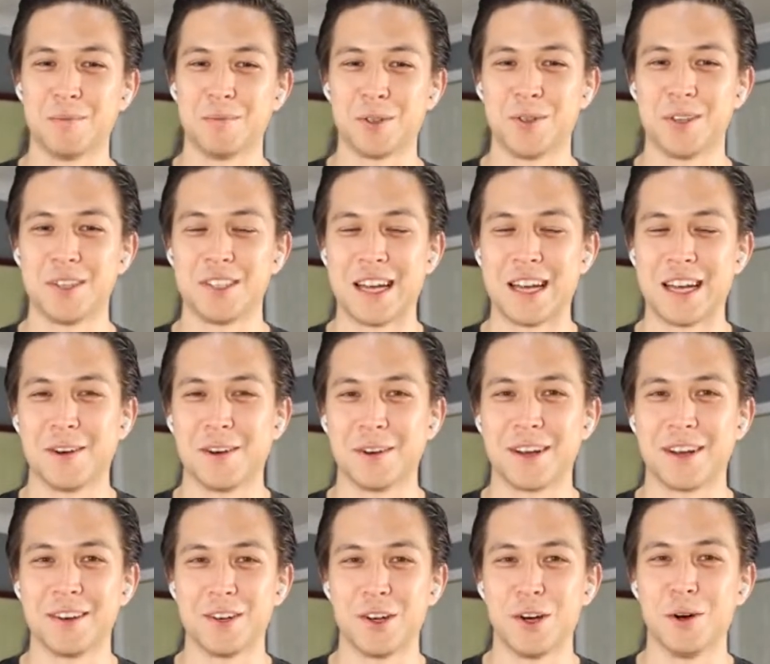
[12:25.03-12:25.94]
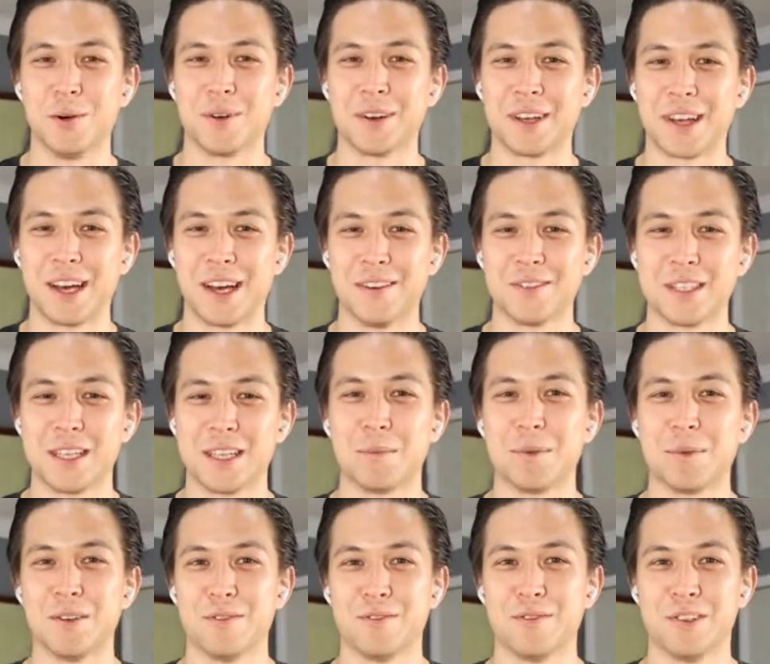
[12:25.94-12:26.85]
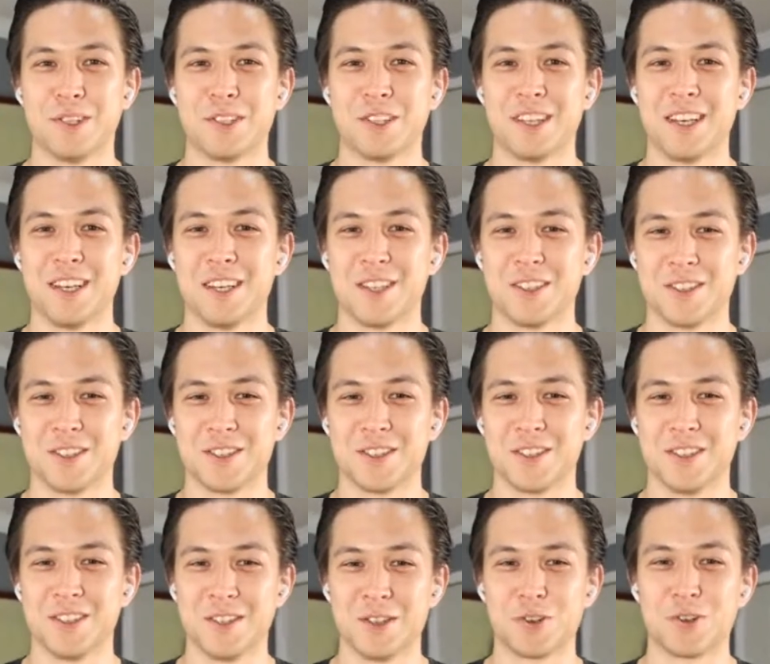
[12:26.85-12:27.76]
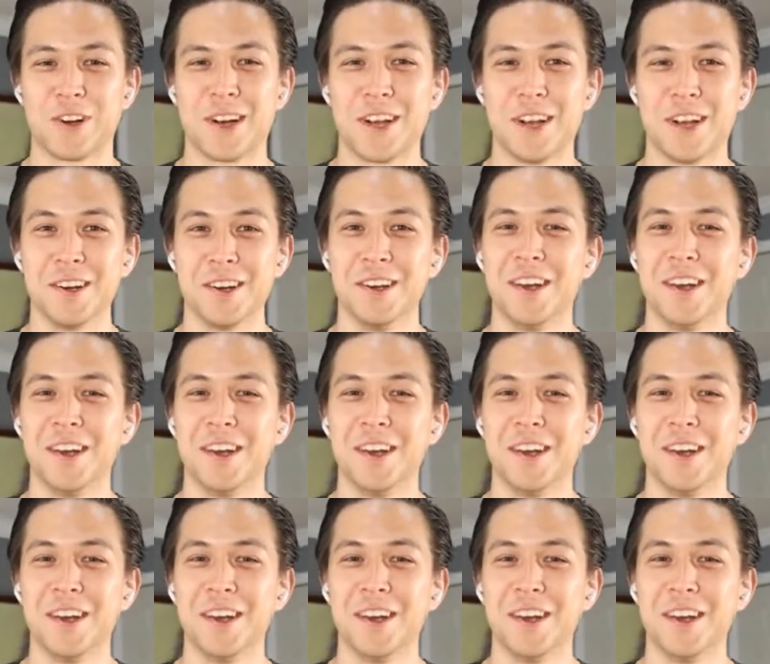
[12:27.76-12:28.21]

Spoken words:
So he's now known kind of semi-officially as just the train.